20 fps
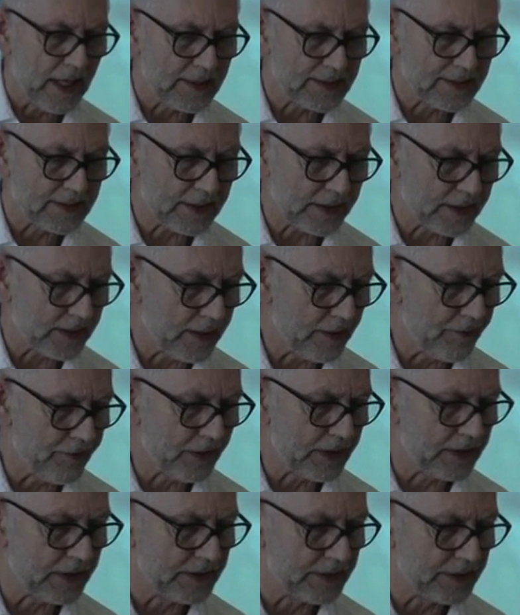a
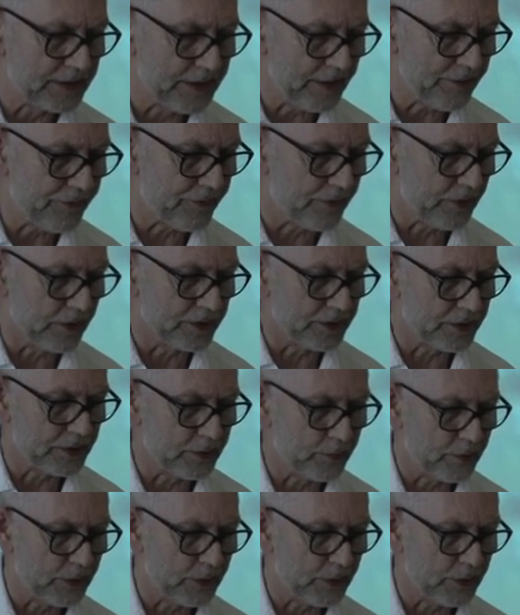significant difference